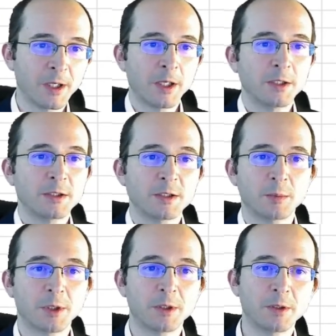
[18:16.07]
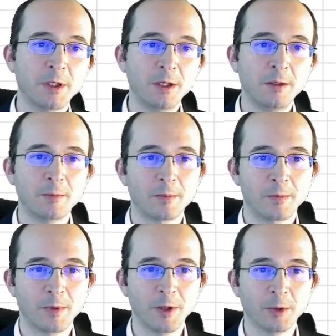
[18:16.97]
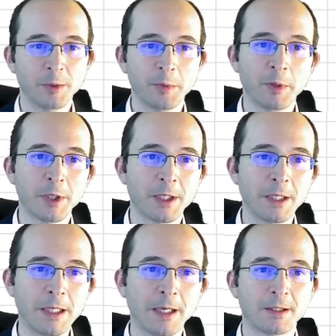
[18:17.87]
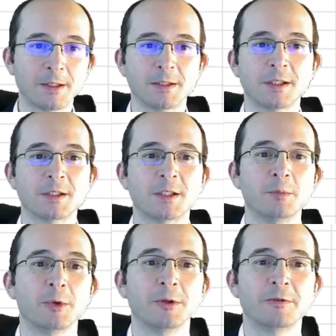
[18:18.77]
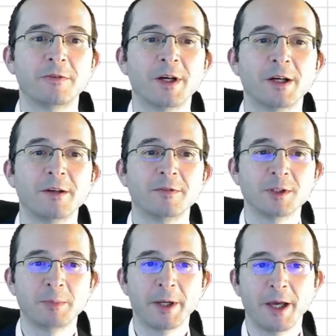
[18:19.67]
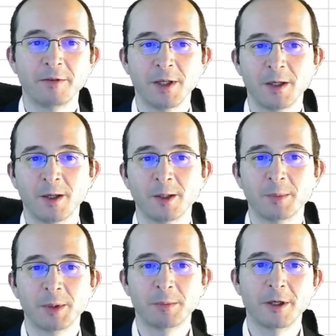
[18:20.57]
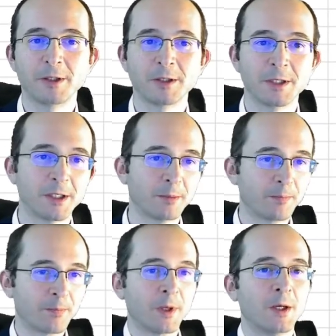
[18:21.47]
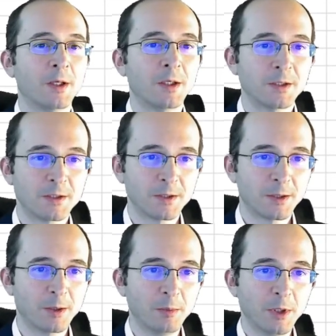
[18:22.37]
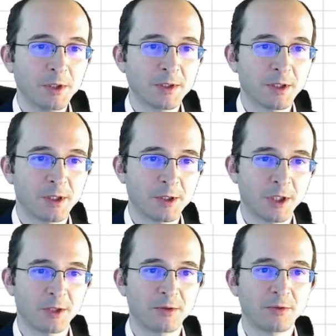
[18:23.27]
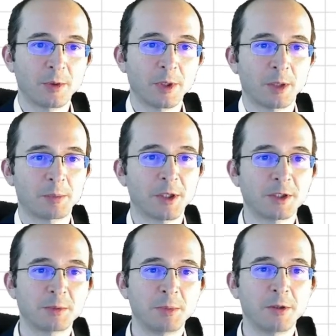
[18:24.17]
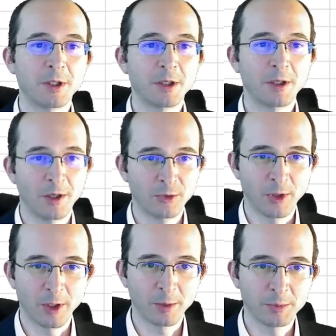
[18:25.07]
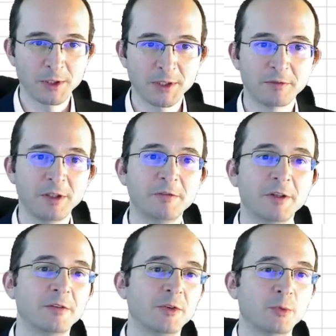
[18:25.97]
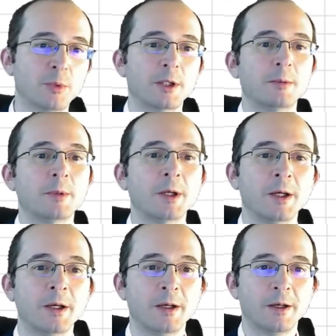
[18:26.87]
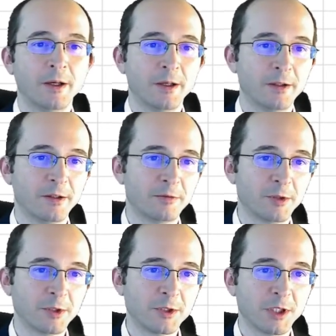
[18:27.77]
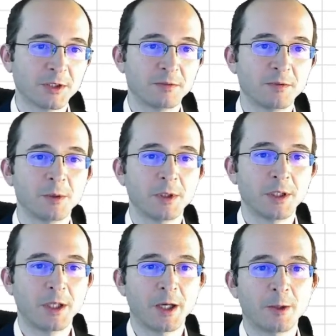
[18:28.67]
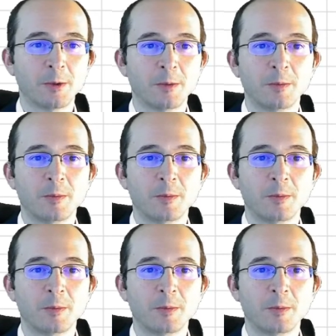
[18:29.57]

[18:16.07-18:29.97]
Similarly, the only way we can get to 60.5 is by having gone up the prior time. So that means that our chance of going up next period has gone up to 75 as well, and therefore the chance of going down